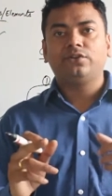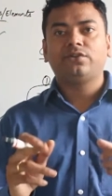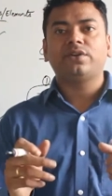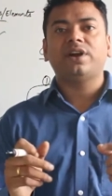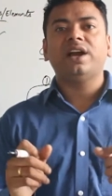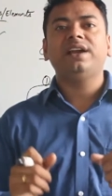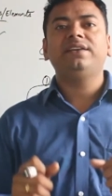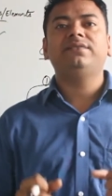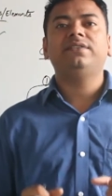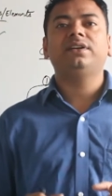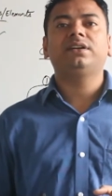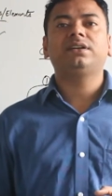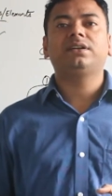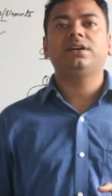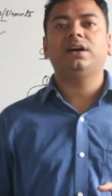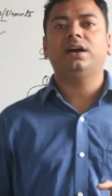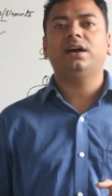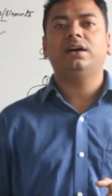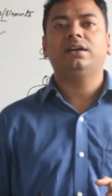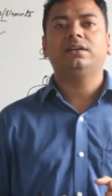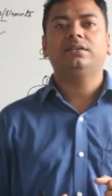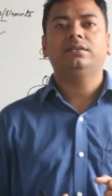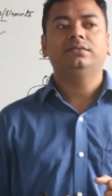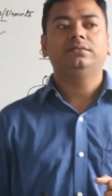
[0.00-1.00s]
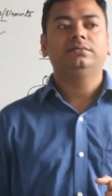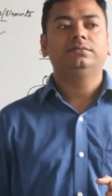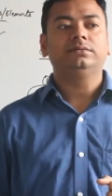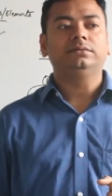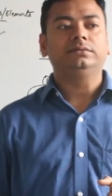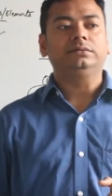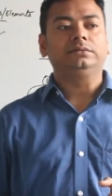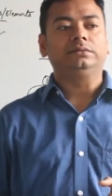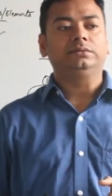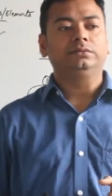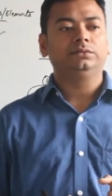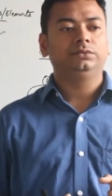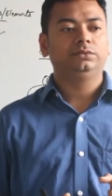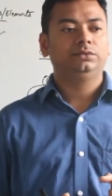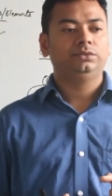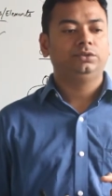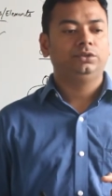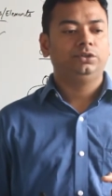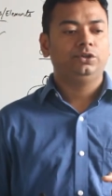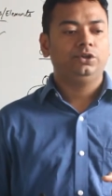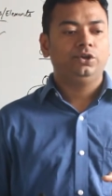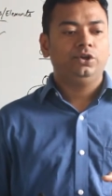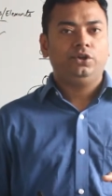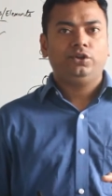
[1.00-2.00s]
drive a car,
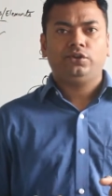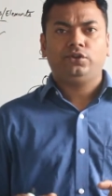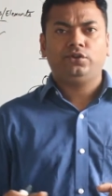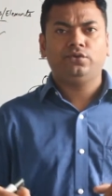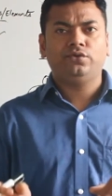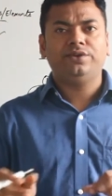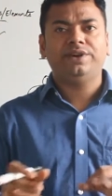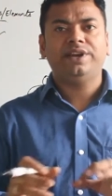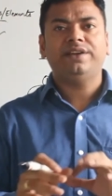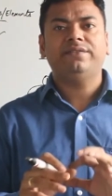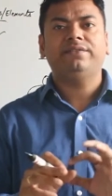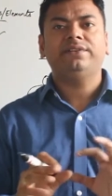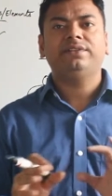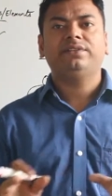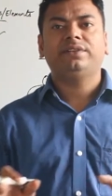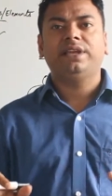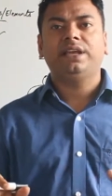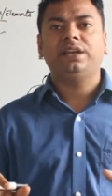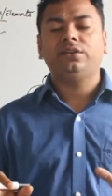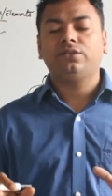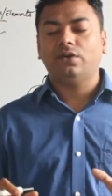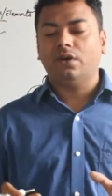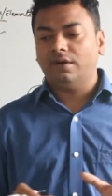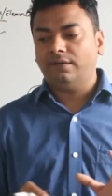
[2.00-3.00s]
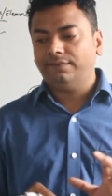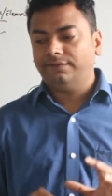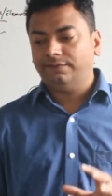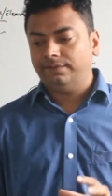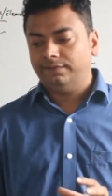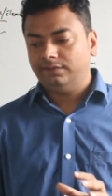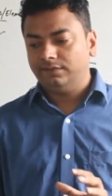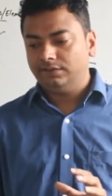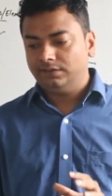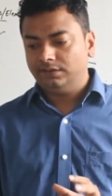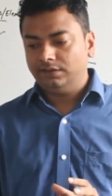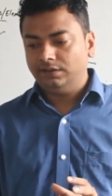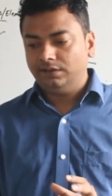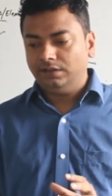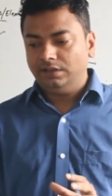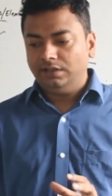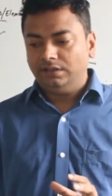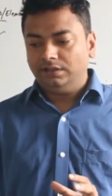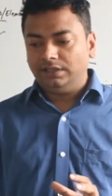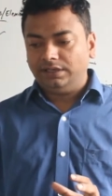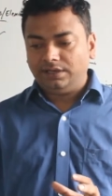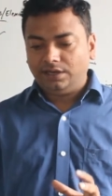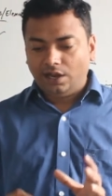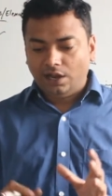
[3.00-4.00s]
you never think of
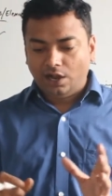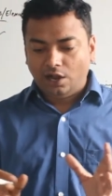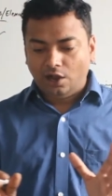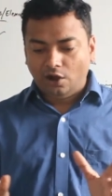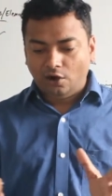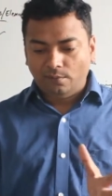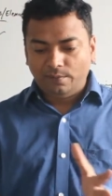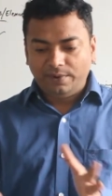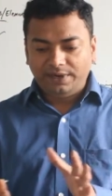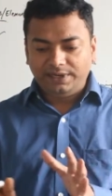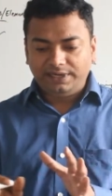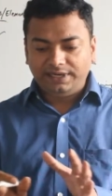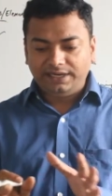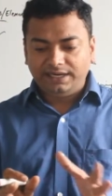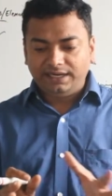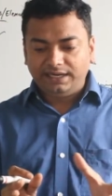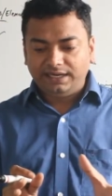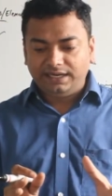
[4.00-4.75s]
that how many